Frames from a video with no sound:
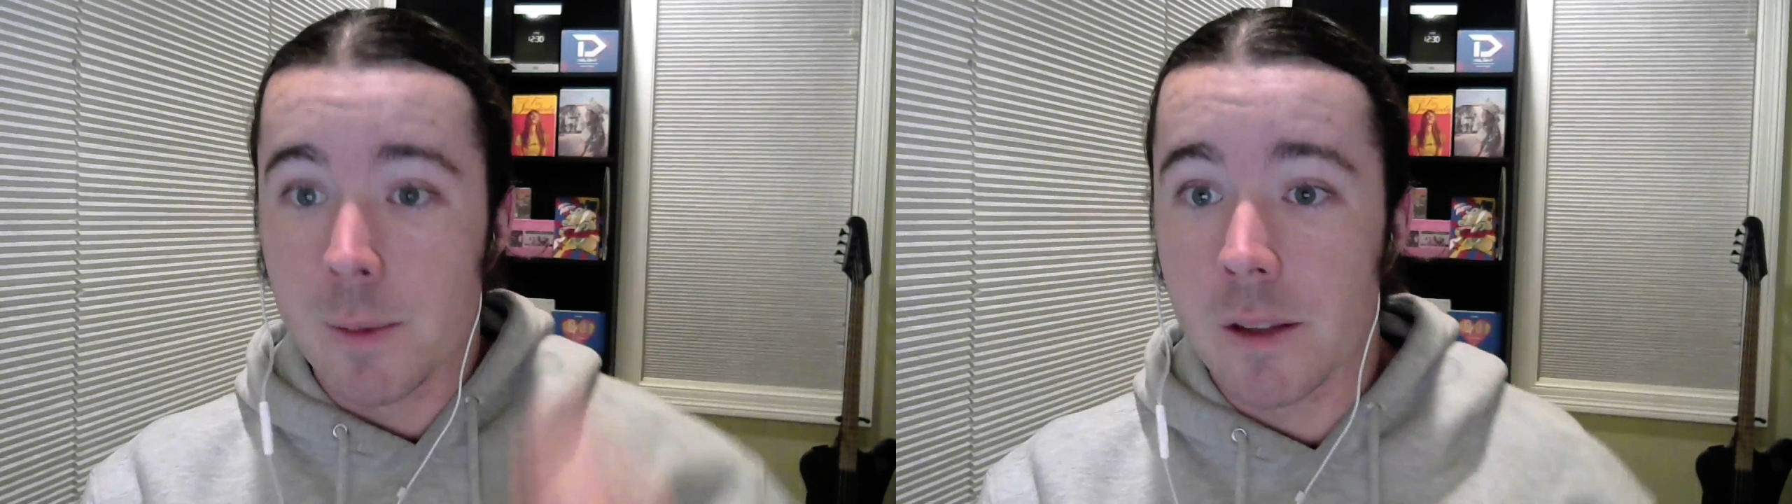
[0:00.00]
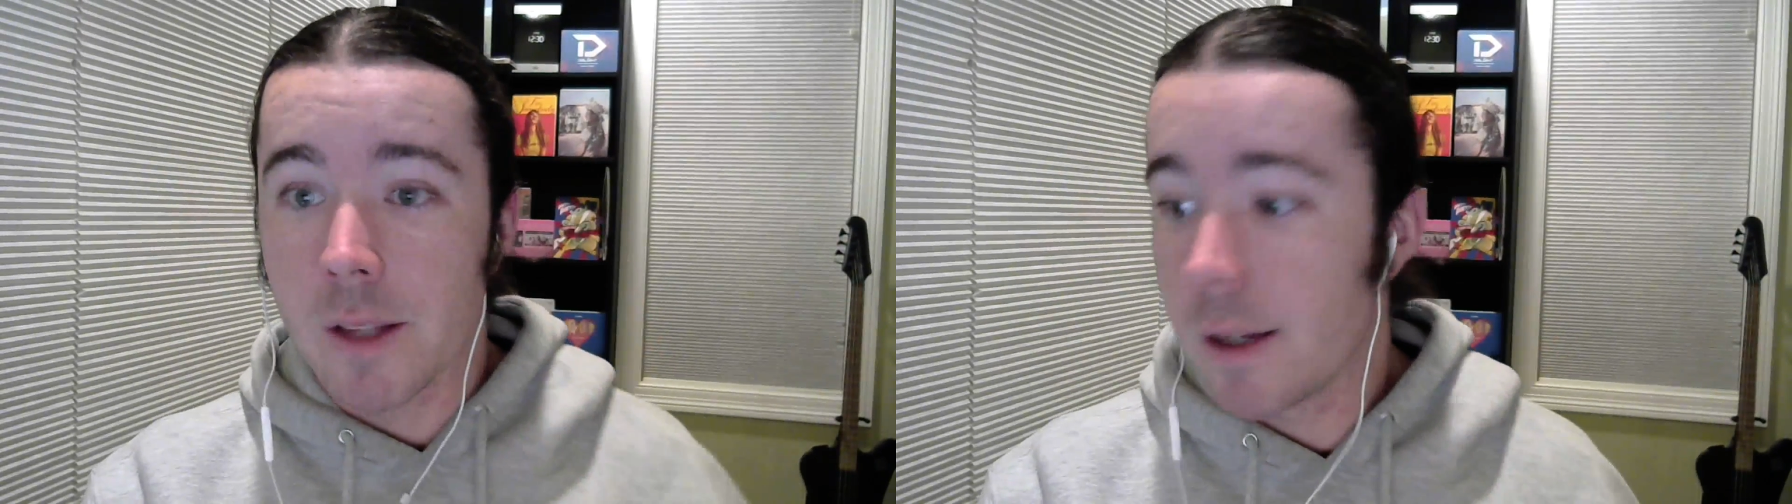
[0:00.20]

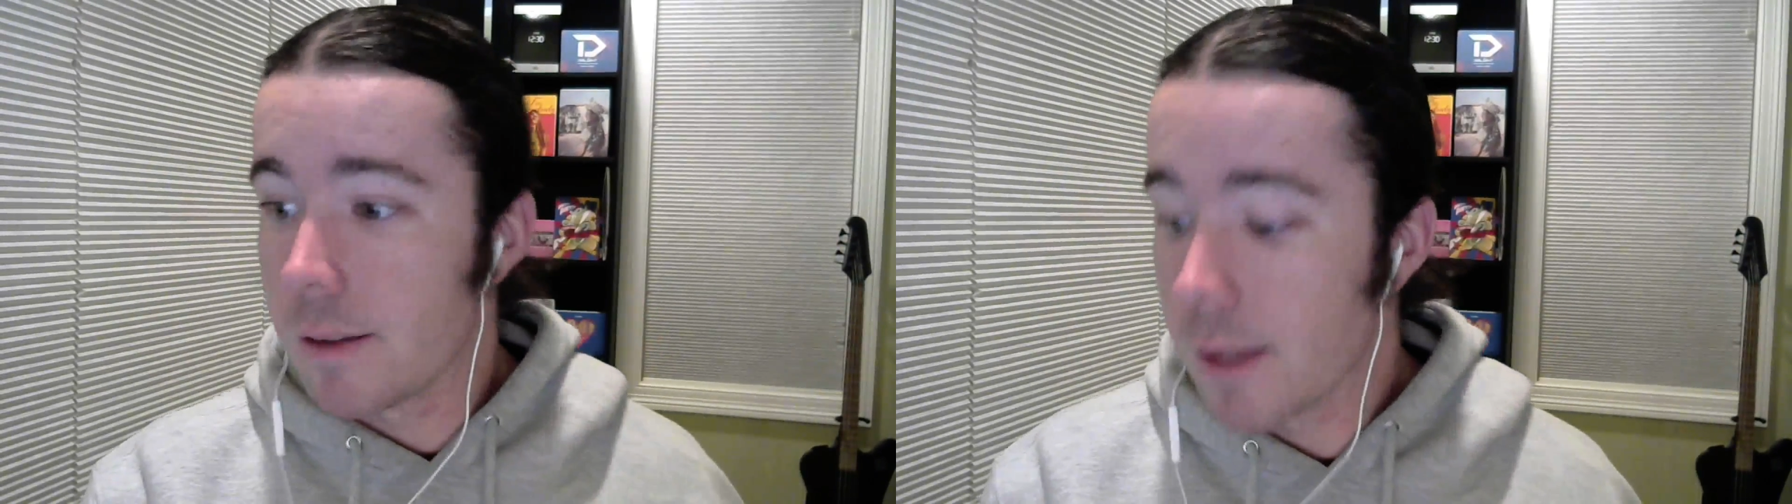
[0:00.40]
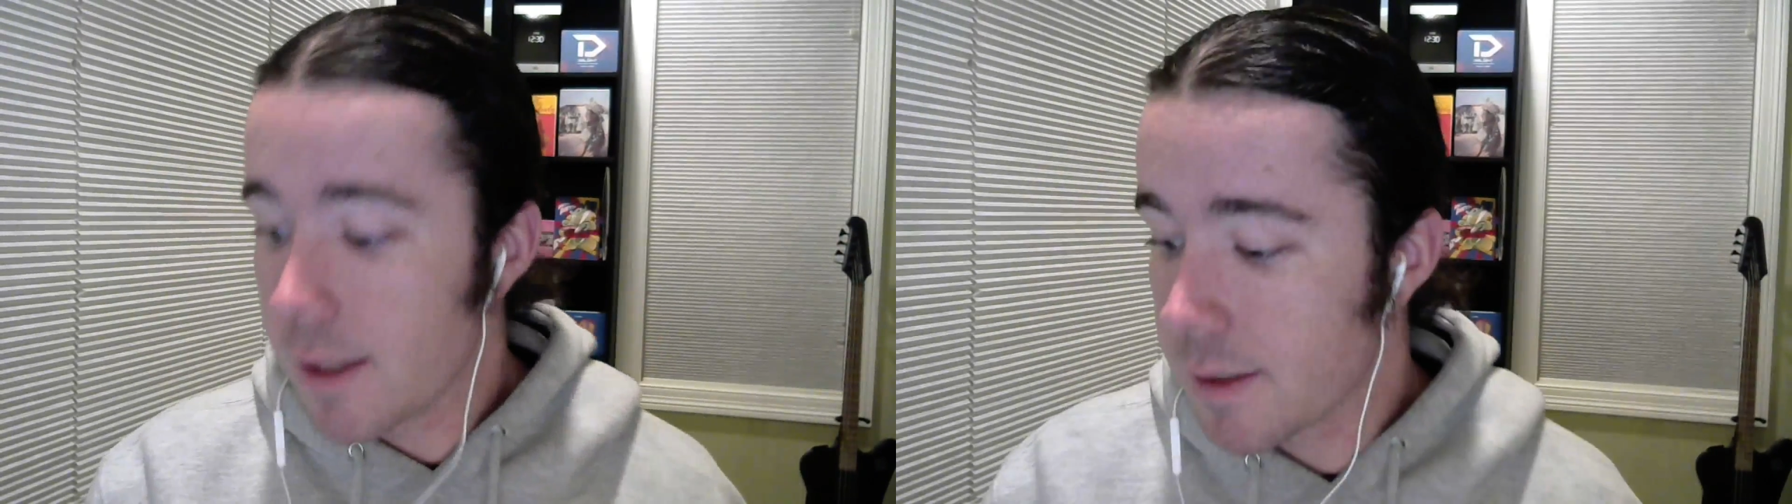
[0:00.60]
that in the
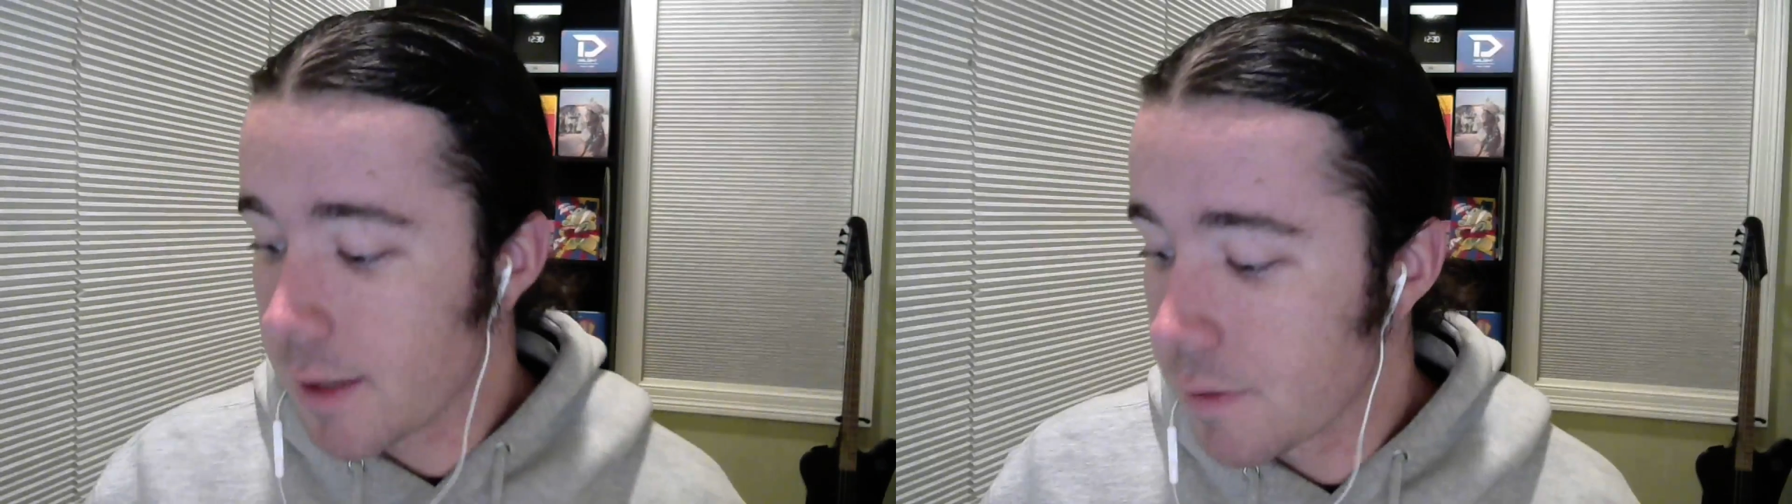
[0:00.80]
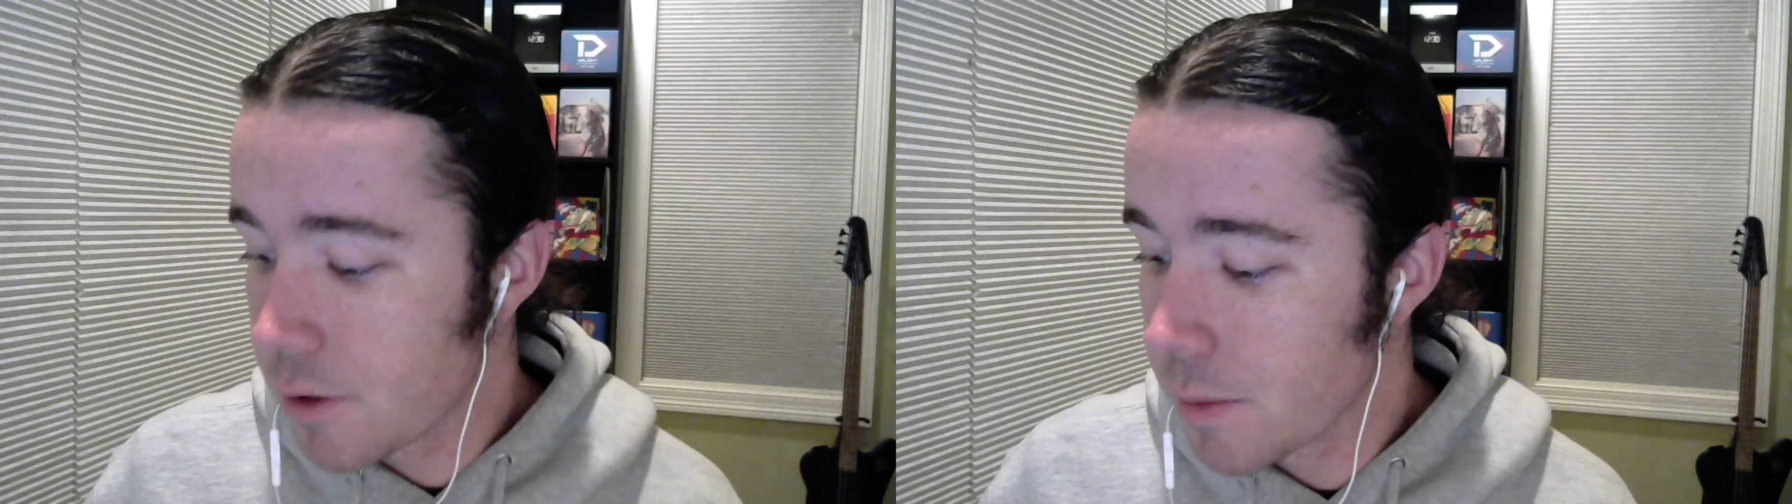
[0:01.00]
last live
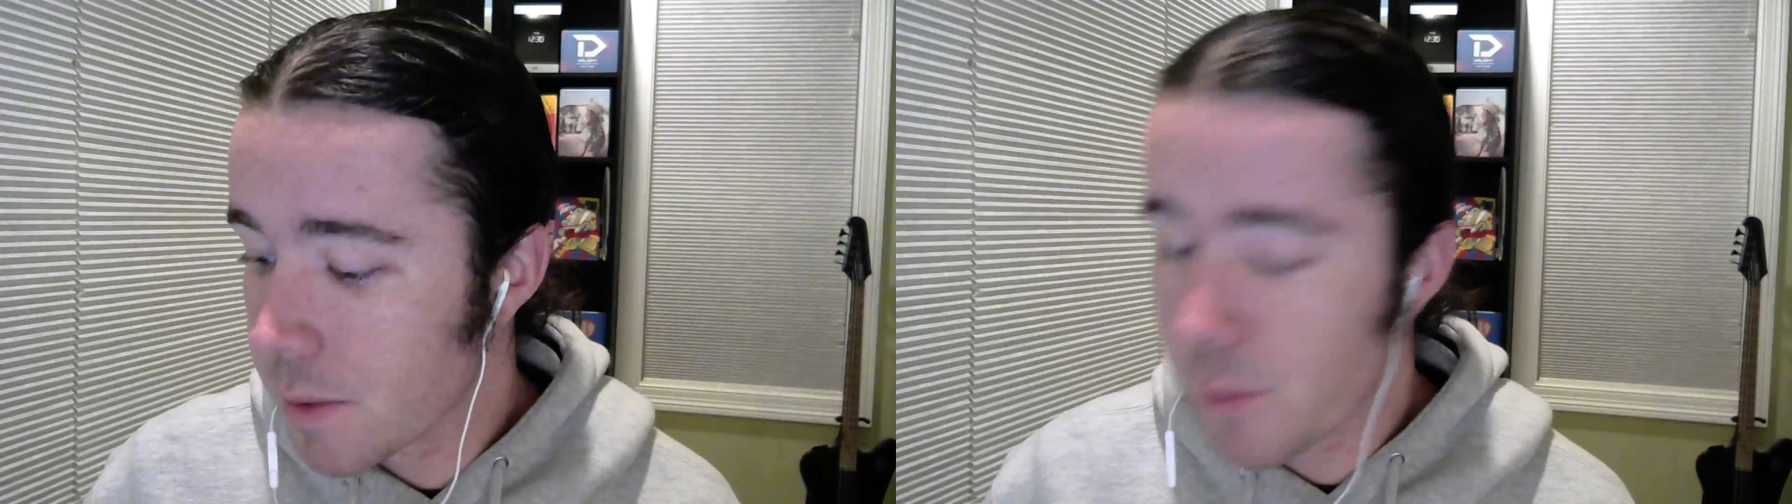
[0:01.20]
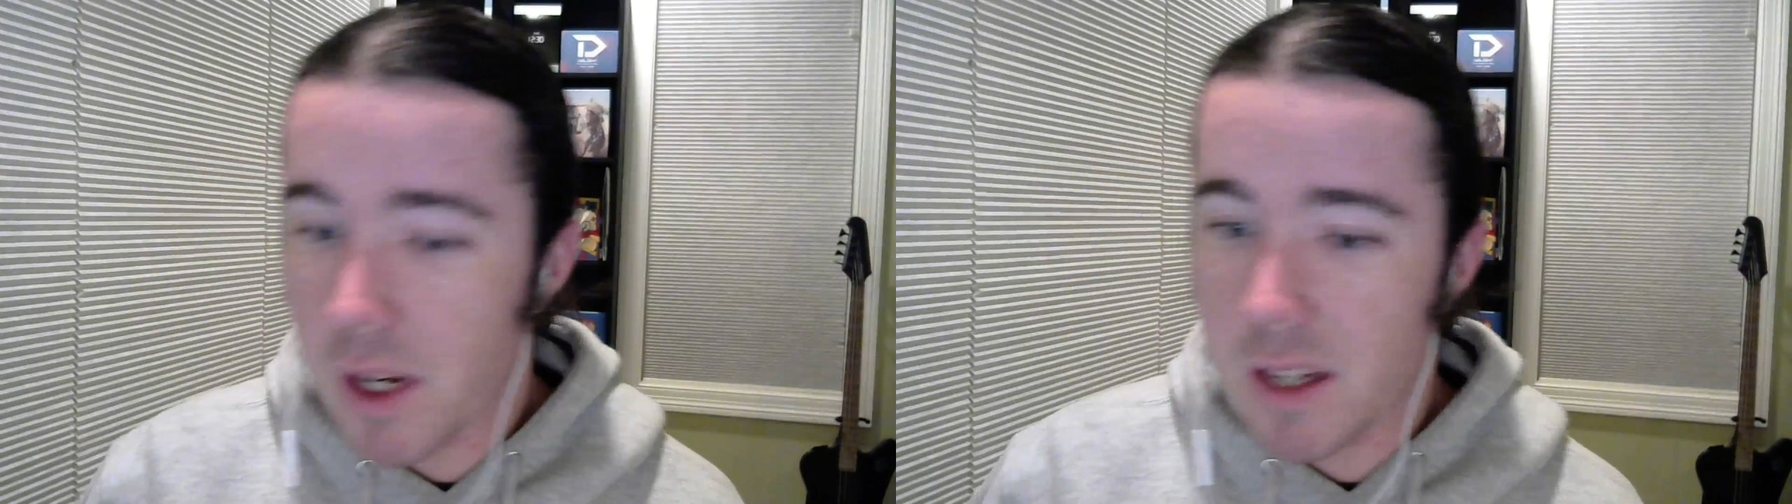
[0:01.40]
stream.
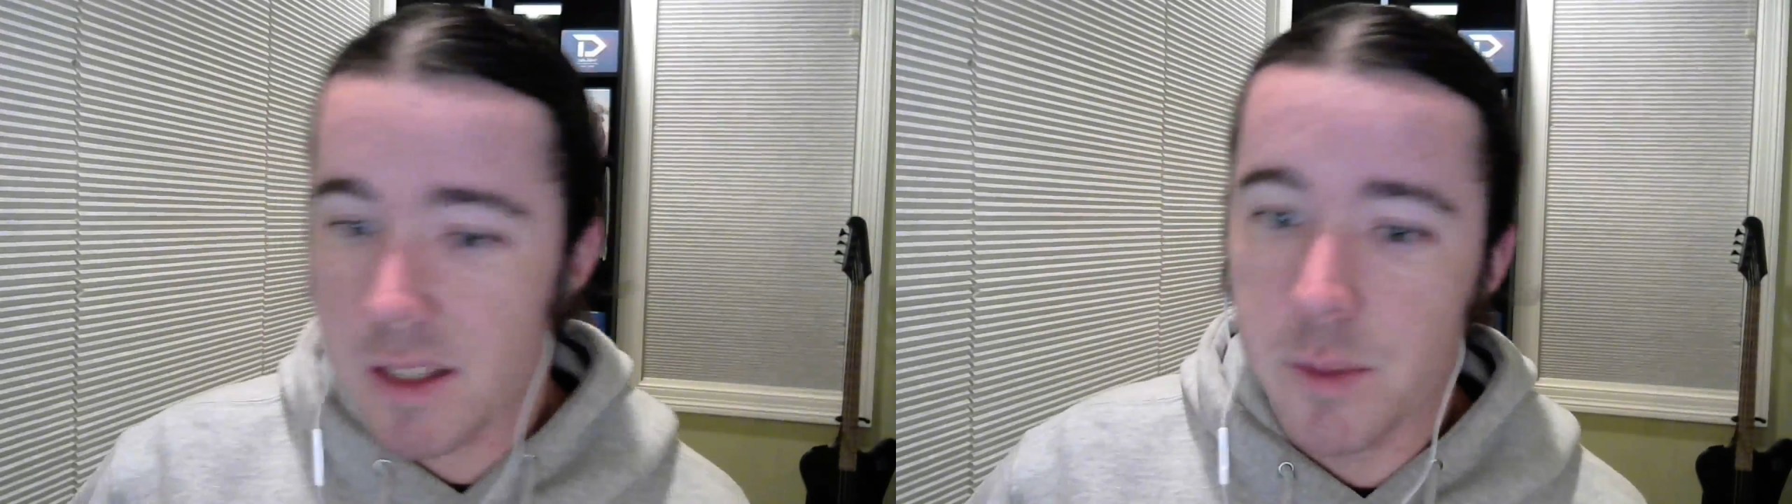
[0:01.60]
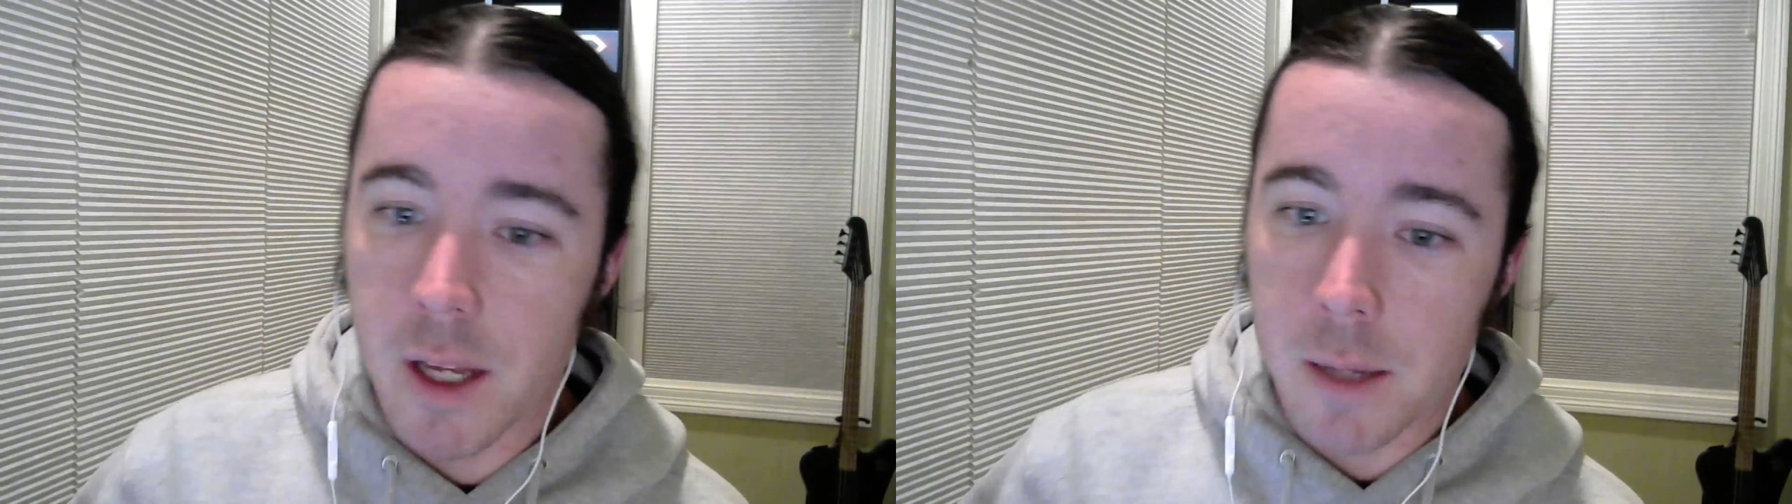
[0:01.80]
Someone asked me that.